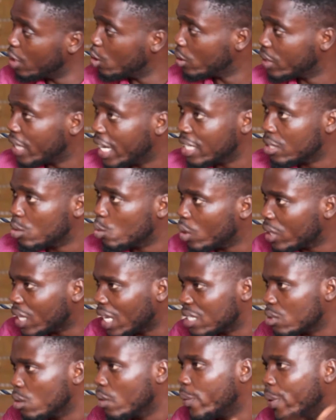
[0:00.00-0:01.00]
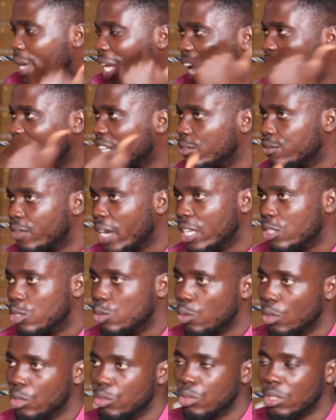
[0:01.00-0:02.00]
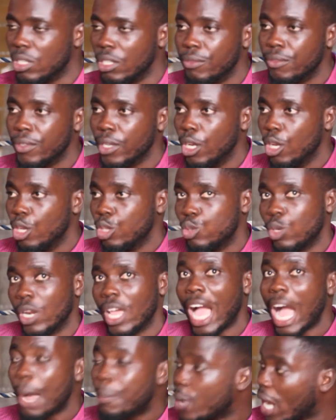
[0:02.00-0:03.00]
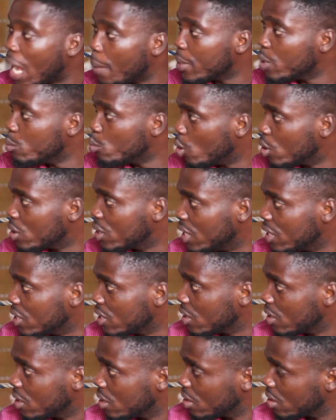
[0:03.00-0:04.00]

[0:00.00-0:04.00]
your title. What are some of the advice you want to give to the upcoming boxers?